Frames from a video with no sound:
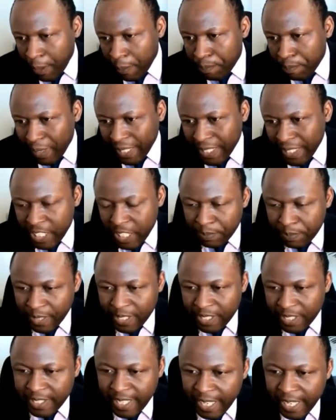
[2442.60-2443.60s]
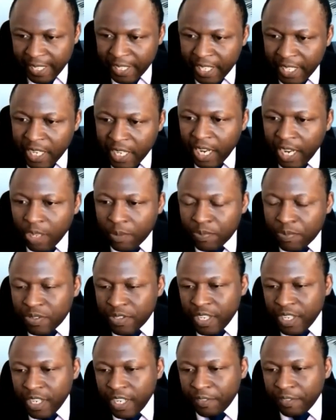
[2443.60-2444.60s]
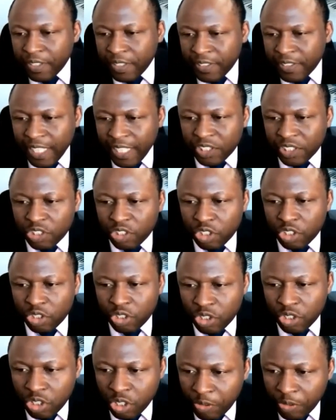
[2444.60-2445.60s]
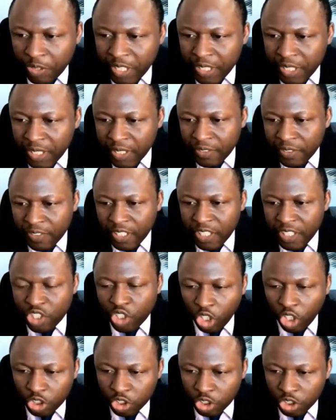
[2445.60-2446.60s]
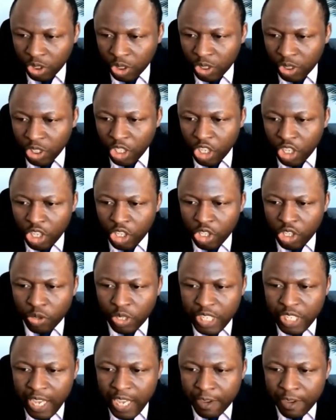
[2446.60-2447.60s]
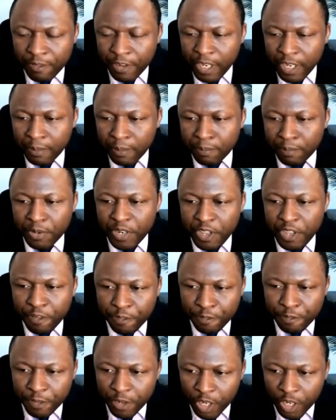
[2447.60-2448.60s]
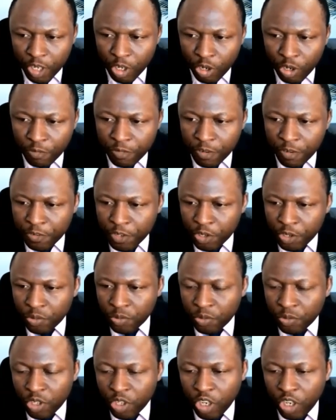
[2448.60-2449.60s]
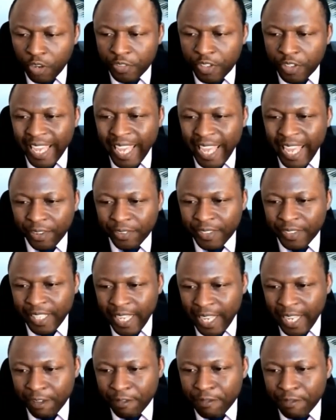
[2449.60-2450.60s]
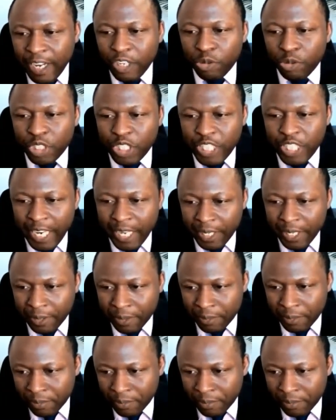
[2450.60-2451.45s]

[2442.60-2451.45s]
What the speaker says: participant said, I observed that during the discussion, you gave a brief overview of the healthcare value chain,